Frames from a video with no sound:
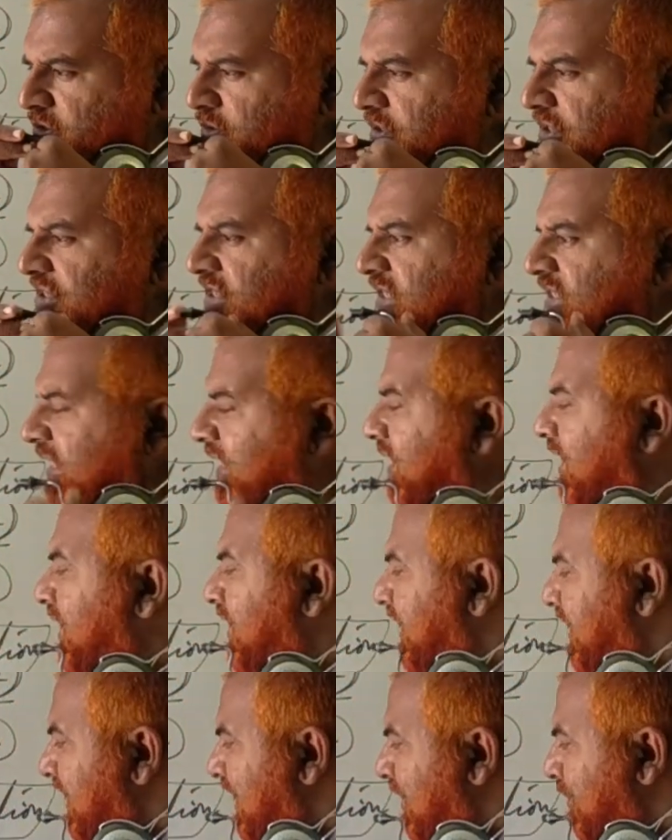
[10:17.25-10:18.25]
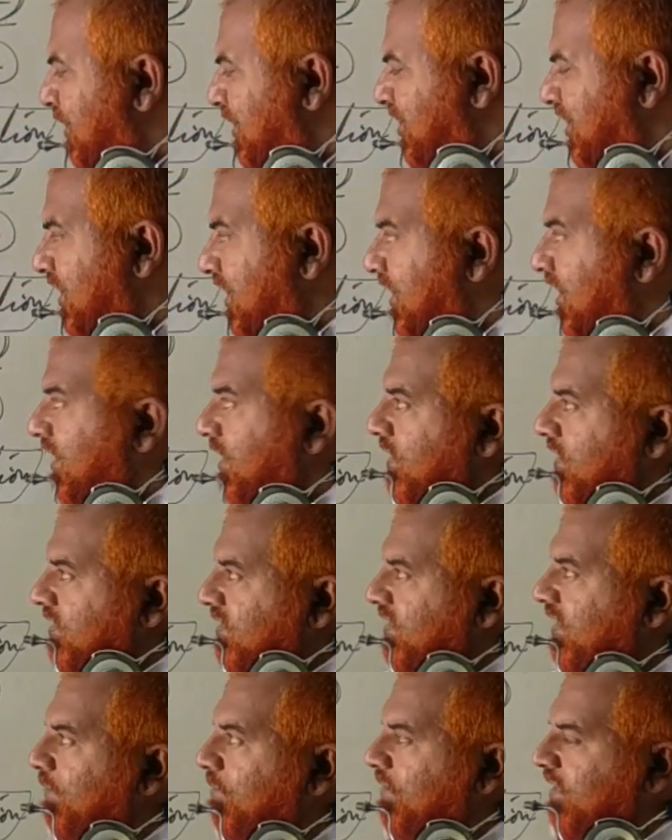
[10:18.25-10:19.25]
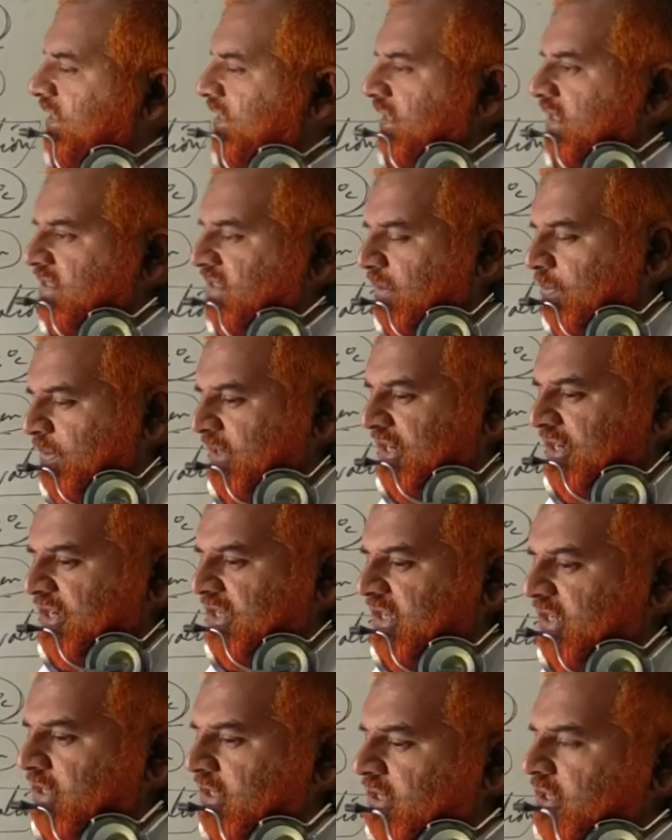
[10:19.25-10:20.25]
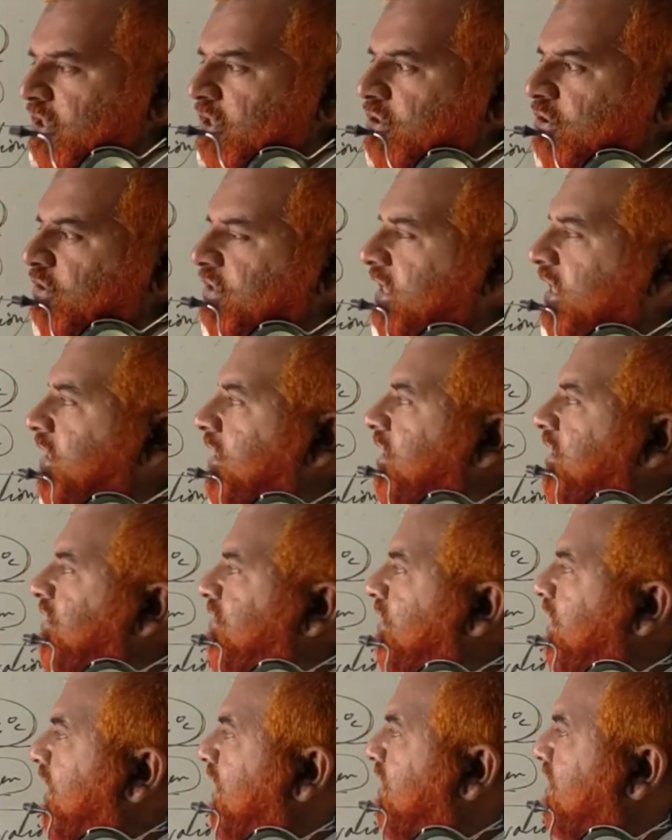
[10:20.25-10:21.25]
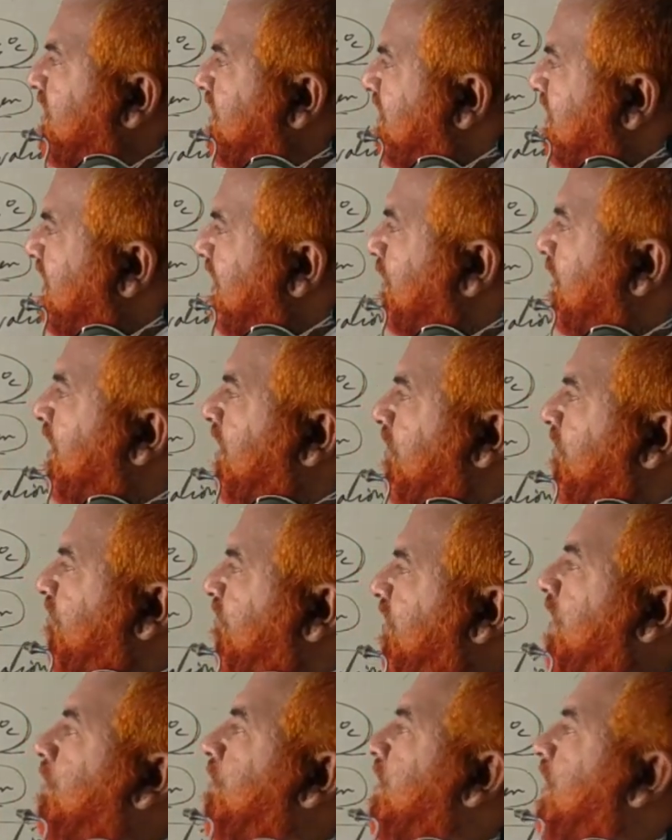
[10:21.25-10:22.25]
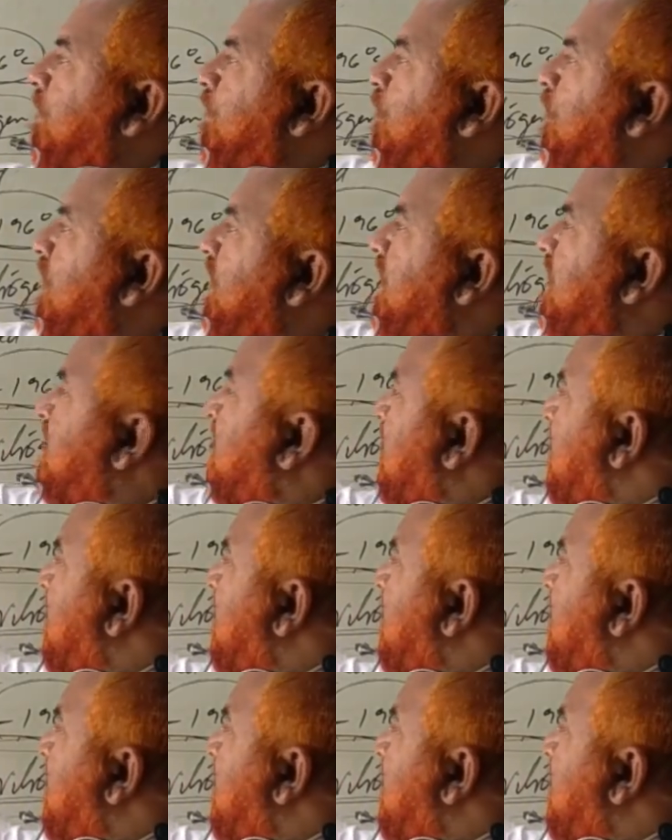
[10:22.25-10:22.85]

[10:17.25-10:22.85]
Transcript: So it's a general technique basically. Same technique is applied here, so that the semen from the bull is